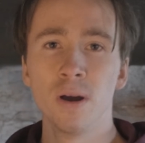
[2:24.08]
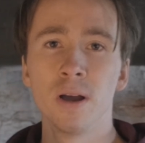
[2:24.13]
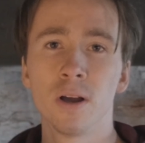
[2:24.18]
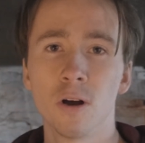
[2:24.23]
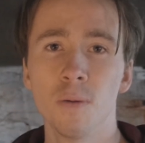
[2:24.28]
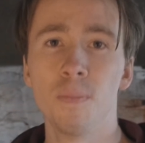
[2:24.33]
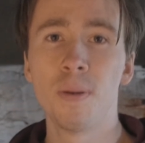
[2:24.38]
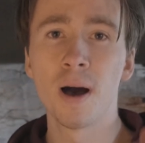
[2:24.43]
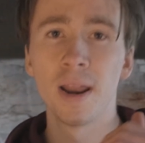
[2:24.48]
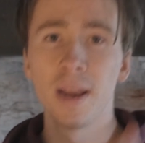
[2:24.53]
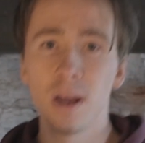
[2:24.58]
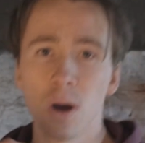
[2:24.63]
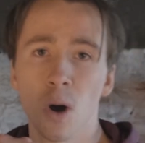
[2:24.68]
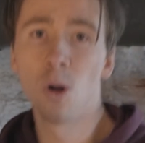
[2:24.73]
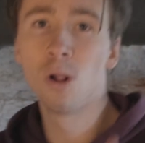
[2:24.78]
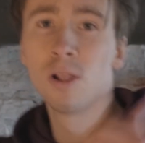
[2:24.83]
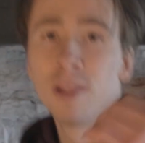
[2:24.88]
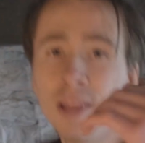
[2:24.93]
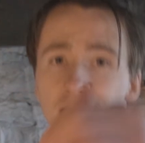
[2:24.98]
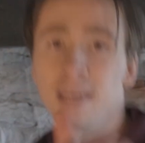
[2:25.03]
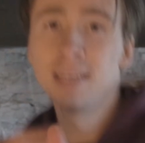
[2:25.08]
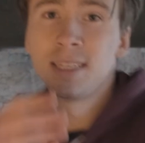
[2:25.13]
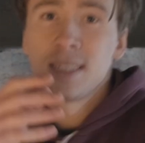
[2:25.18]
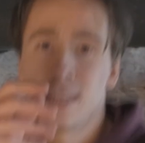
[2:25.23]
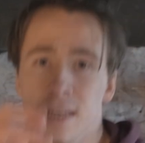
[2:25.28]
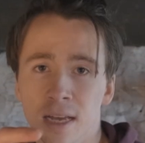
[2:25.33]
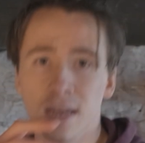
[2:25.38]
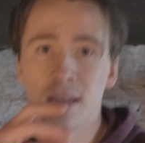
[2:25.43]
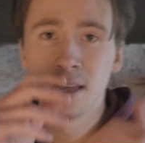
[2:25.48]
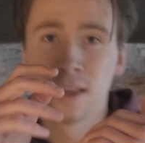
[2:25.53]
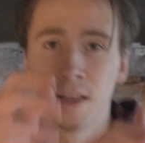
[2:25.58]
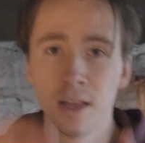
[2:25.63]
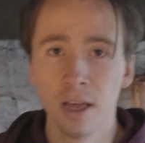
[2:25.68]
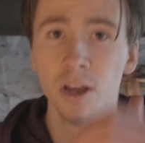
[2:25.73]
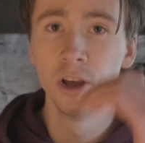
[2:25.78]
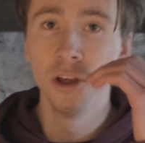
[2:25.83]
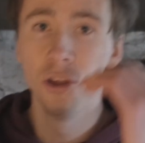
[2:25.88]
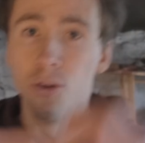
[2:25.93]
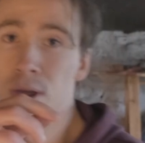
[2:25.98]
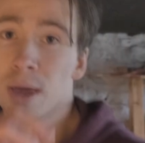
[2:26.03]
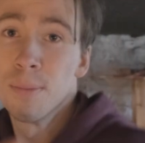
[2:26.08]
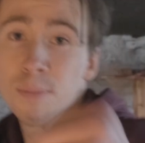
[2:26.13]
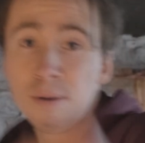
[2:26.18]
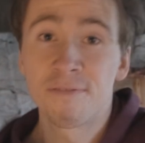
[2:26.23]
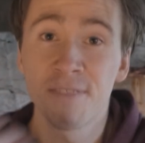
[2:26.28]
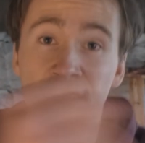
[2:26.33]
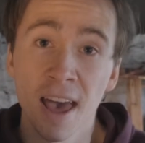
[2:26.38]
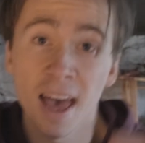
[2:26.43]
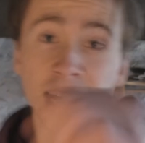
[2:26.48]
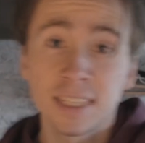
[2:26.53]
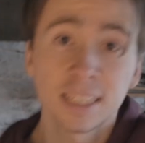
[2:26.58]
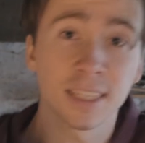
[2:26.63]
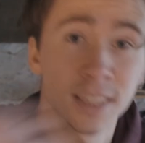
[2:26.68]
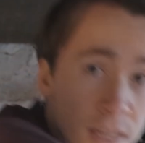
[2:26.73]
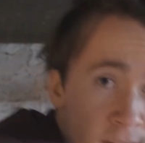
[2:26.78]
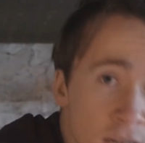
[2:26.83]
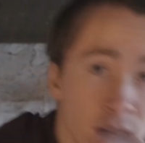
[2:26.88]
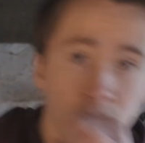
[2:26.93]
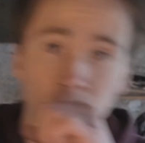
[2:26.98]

combining all these, you can be fast.